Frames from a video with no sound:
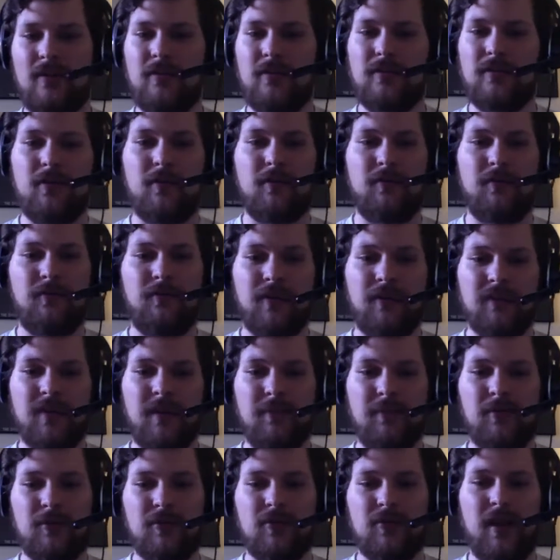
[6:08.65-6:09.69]
So for
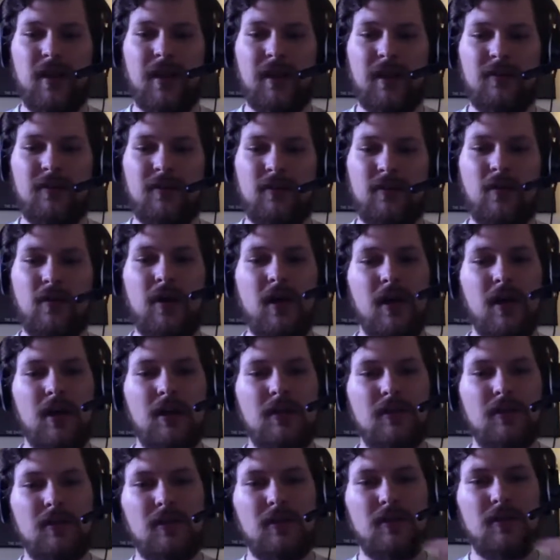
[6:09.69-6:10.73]
example, trying to
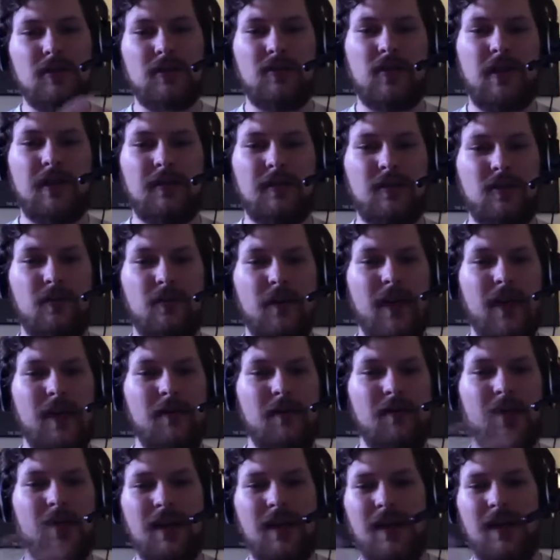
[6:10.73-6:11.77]

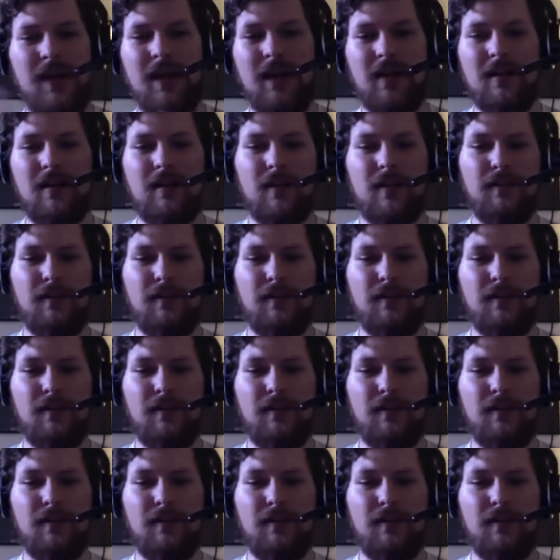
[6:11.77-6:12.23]
animate in